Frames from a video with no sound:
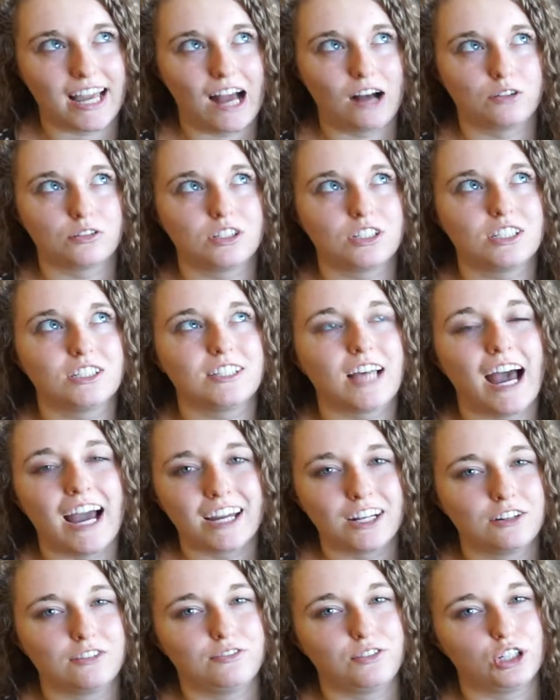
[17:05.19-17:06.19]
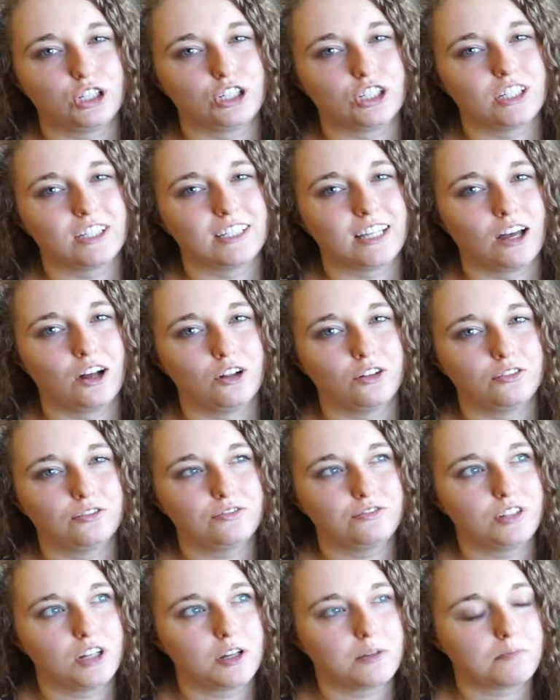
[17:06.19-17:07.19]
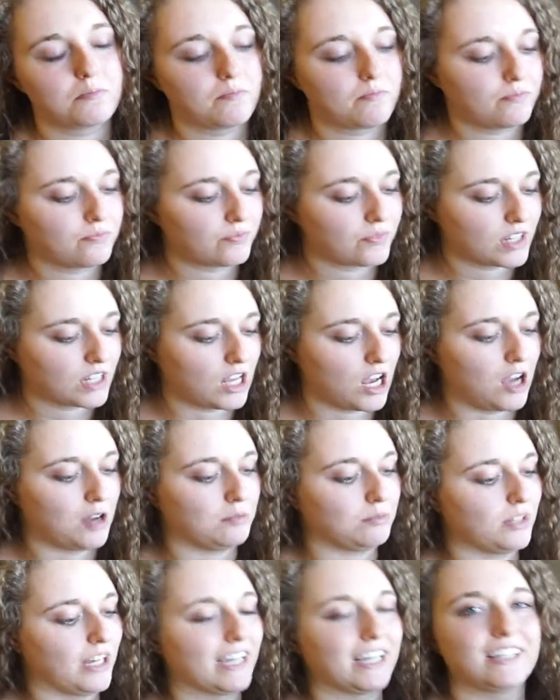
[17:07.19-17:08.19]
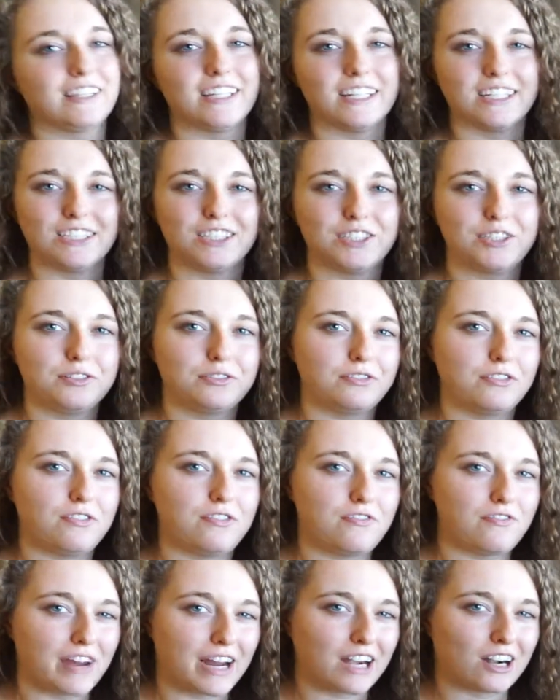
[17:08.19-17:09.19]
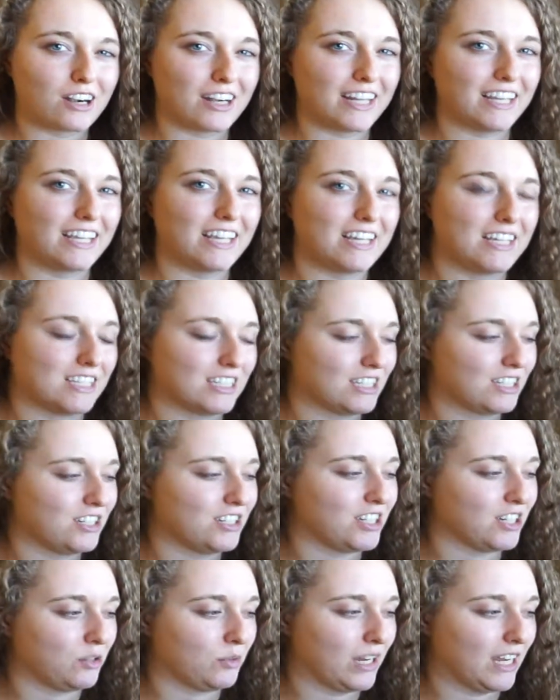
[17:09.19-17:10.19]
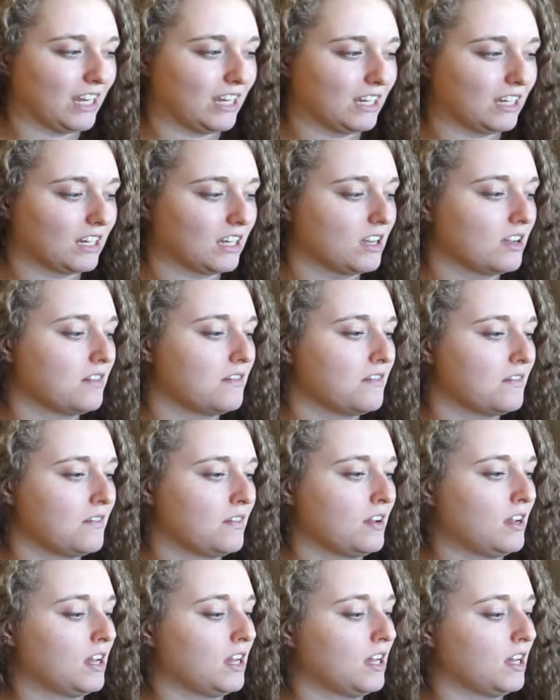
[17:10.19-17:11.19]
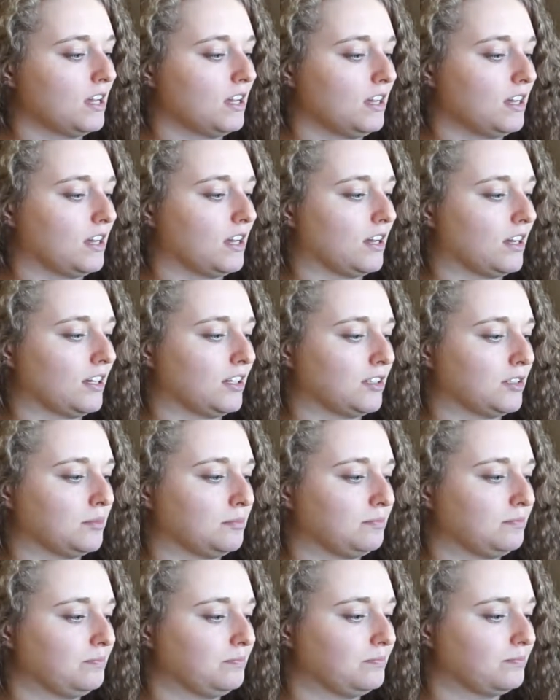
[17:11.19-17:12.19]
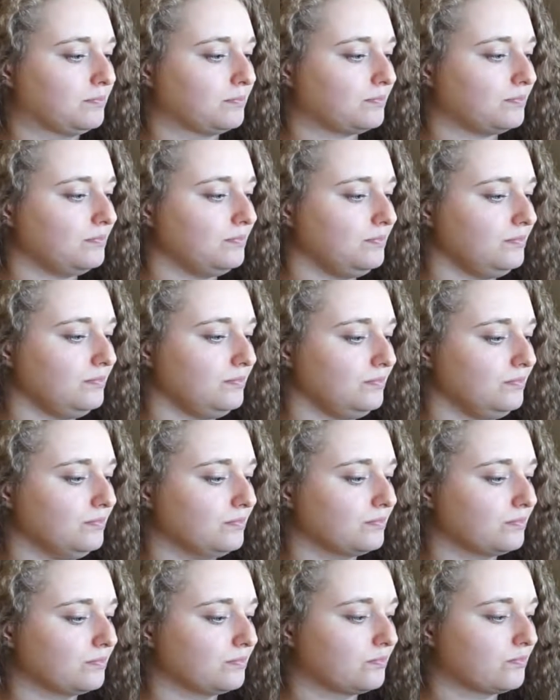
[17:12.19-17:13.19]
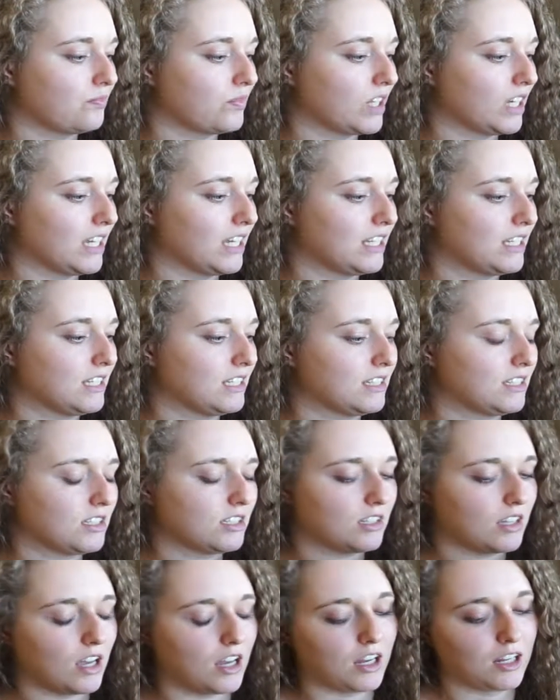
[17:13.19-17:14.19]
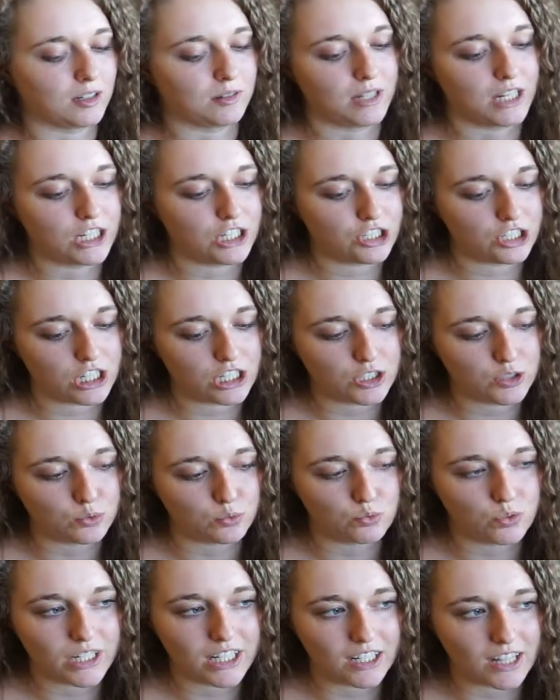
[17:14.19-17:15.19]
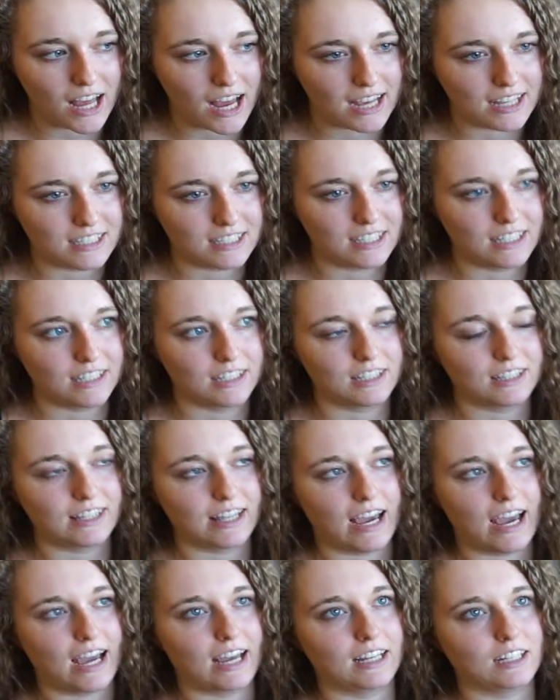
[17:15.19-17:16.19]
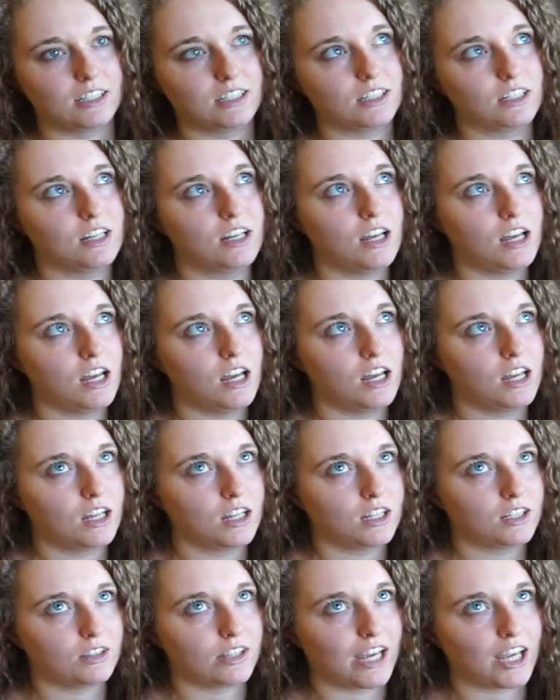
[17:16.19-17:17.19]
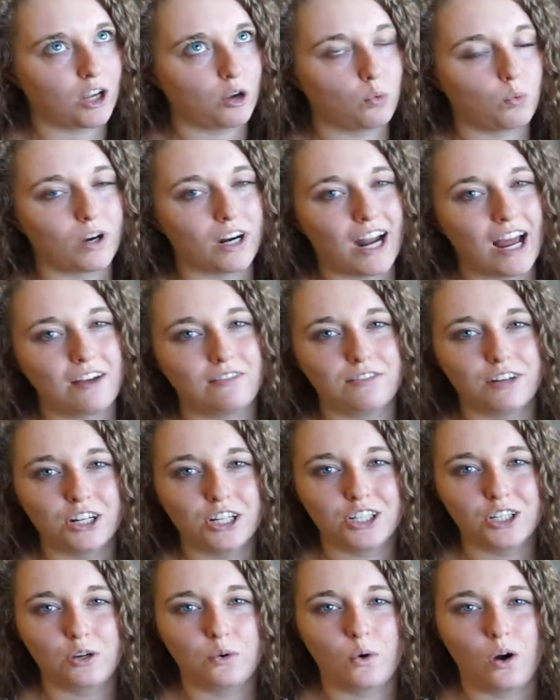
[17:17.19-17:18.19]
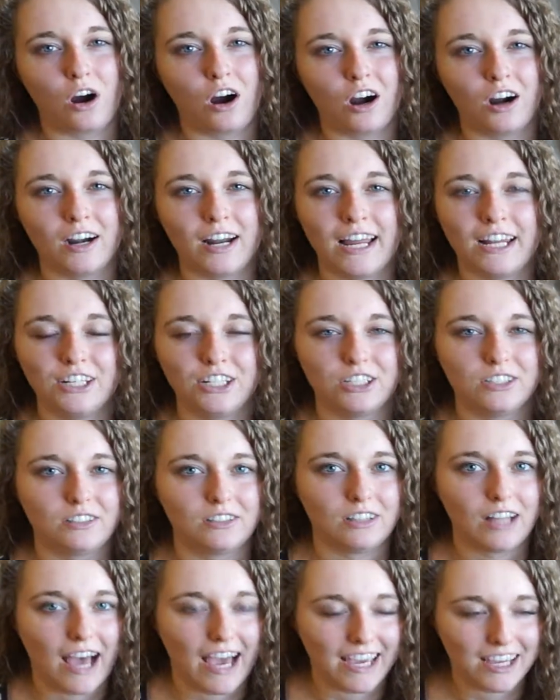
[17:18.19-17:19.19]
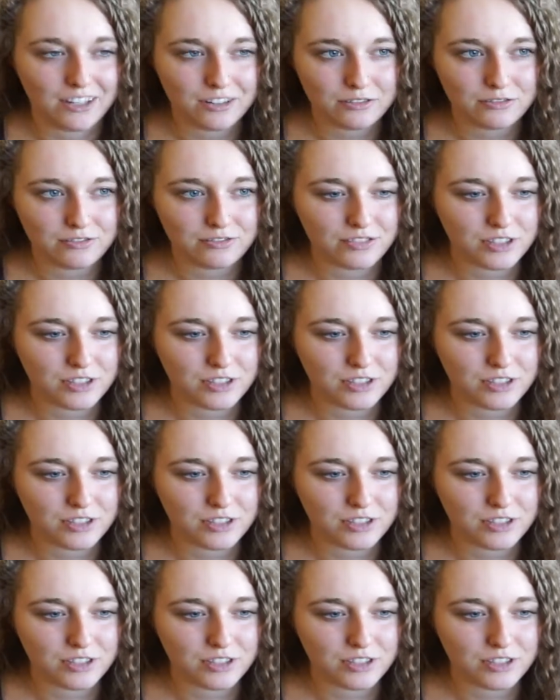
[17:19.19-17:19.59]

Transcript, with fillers: outside of yourself. Um, like this fairy is doing. Um, it's uh, it's just realizing that like wherever you are in your life